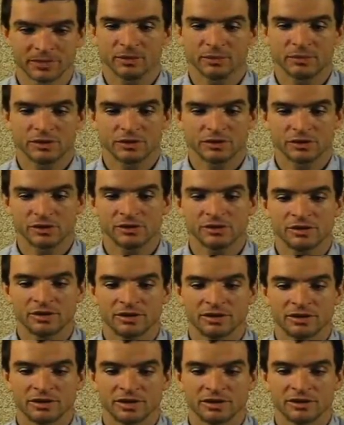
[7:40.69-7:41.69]
We certainly
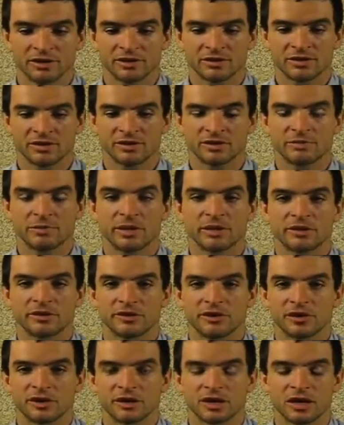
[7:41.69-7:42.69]
think this is better
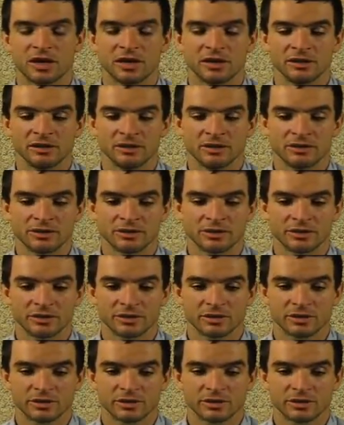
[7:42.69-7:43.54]
than college,